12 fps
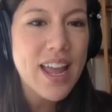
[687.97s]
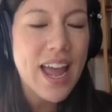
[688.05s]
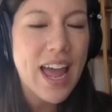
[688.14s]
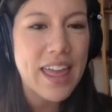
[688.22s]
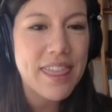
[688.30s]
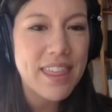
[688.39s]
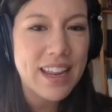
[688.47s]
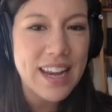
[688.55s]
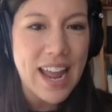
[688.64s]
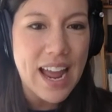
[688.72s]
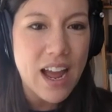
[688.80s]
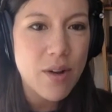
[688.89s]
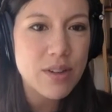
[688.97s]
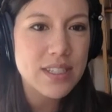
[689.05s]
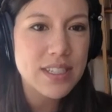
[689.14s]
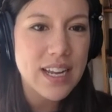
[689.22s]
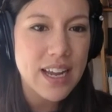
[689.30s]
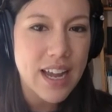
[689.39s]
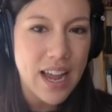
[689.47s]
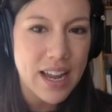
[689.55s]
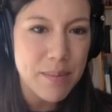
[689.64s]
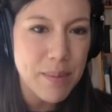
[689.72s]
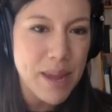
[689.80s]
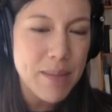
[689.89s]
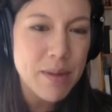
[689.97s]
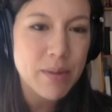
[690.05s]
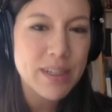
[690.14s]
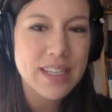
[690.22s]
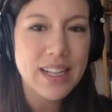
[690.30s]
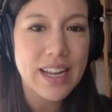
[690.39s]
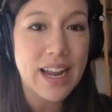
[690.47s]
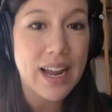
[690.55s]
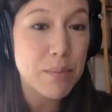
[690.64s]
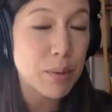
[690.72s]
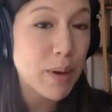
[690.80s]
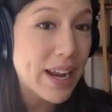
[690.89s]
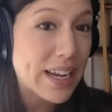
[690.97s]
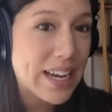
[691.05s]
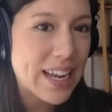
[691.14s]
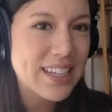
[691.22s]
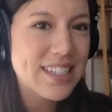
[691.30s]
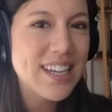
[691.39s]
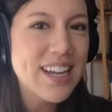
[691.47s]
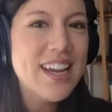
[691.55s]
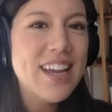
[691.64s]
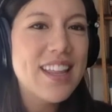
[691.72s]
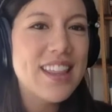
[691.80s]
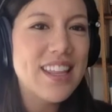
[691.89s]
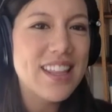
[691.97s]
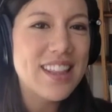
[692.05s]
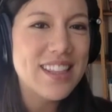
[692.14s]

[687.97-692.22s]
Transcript: And I think now Signe had a baby recently. I'm pregnant. The, the